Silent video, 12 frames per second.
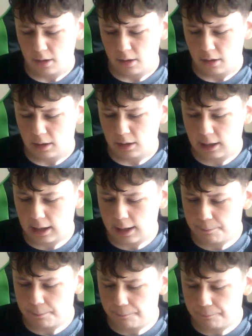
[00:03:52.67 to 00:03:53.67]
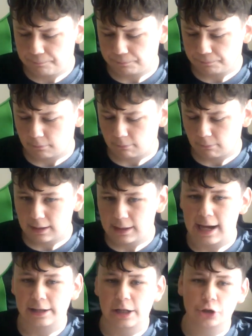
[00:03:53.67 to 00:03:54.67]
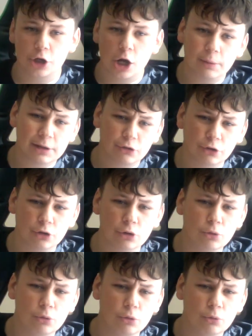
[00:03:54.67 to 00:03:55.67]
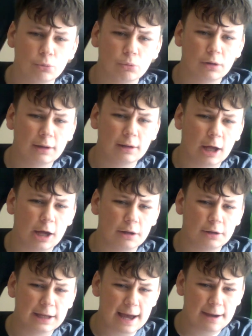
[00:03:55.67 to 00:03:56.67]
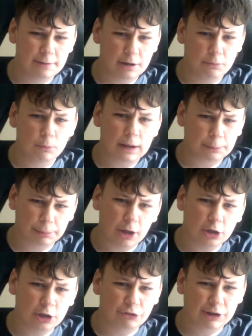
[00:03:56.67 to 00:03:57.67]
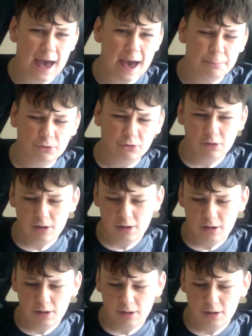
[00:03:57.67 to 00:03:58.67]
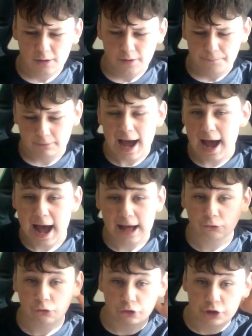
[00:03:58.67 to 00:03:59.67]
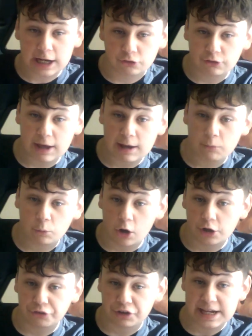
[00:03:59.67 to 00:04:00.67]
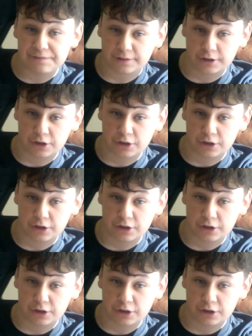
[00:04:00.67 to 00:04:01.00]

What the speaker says: Yeah, and then you go into like the area where the plant is kept. That hasn't changed set-wise either this